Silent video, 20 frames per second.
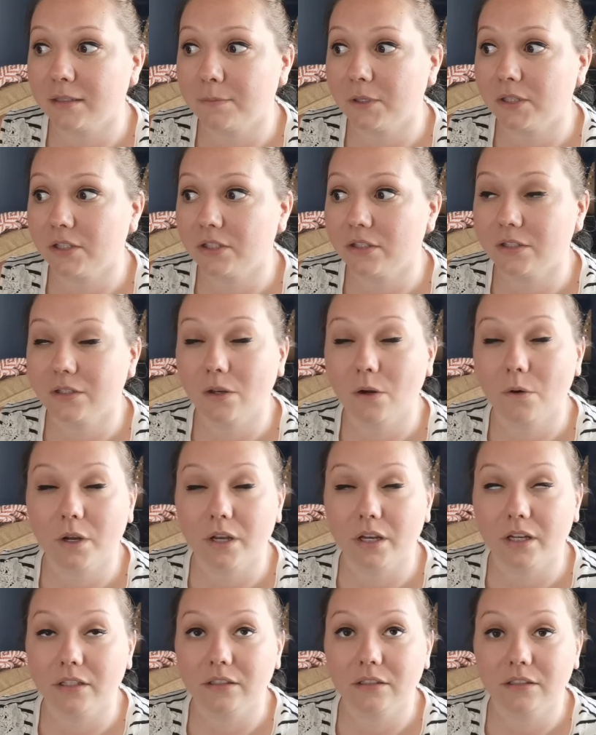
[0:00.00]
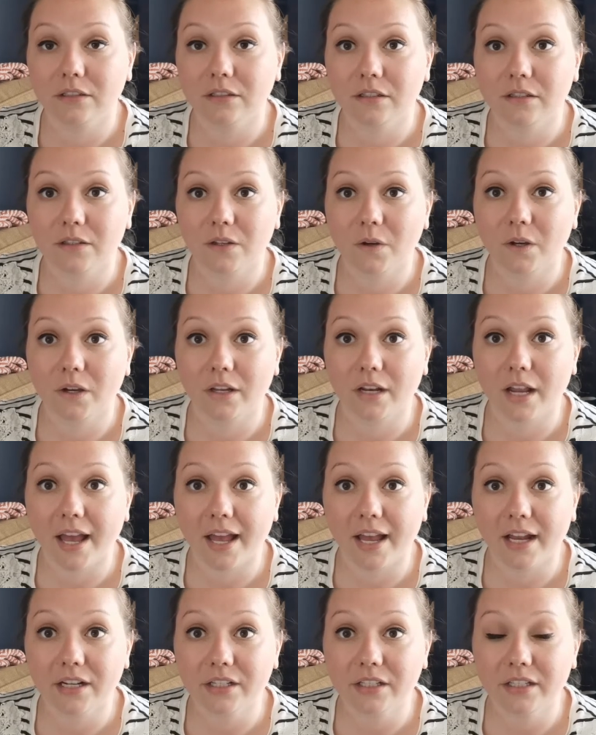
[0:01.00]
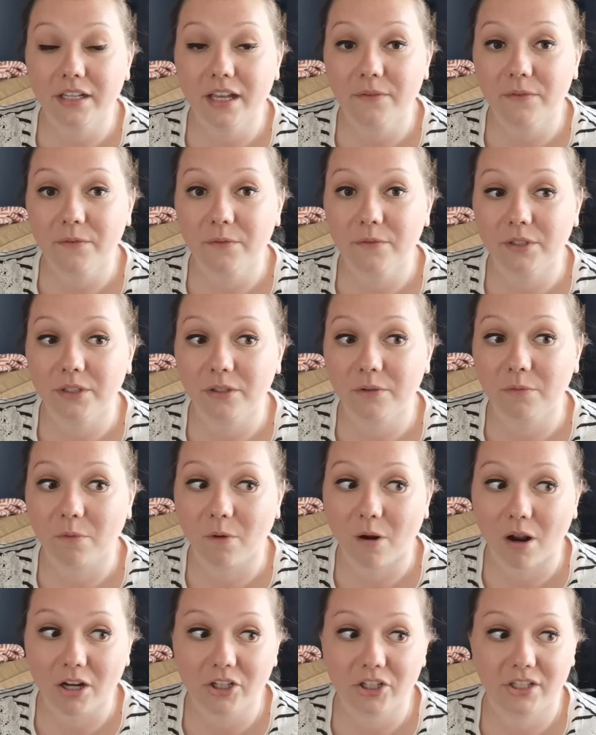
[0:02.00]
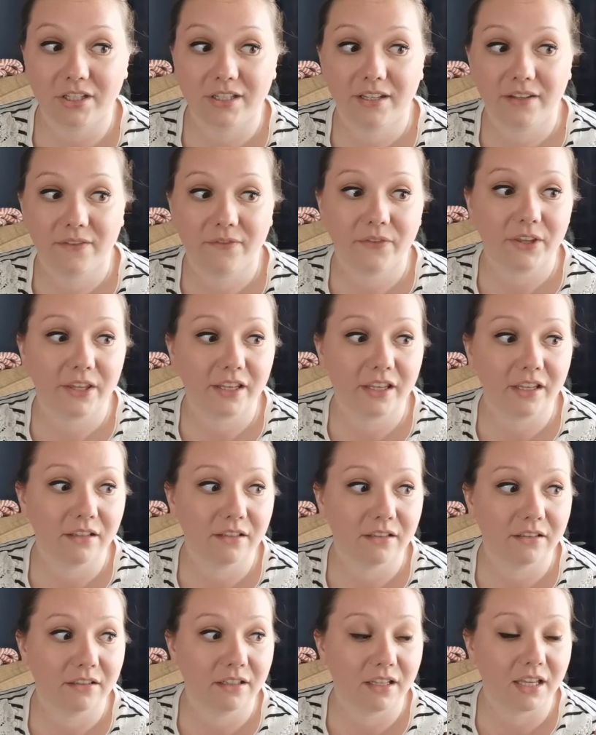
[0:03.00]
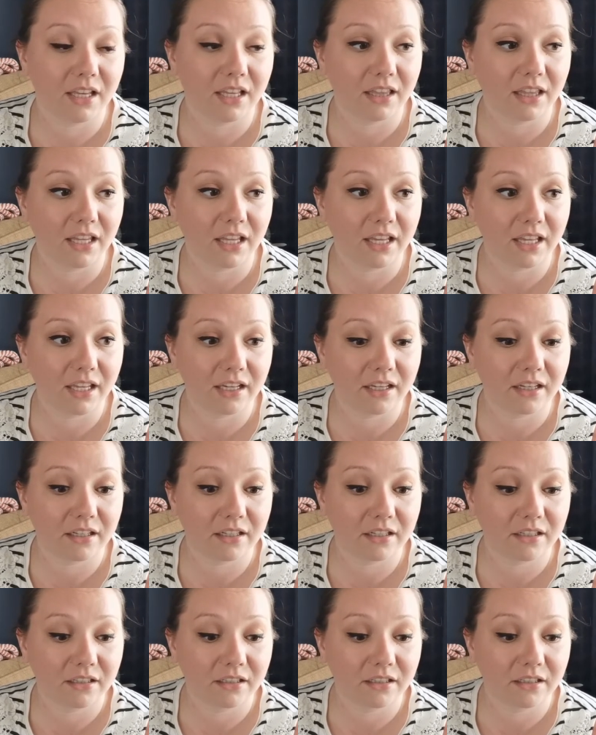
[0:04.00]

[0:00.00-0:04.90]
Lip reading: it's been so good, so good. I actually haven't really watched TV in like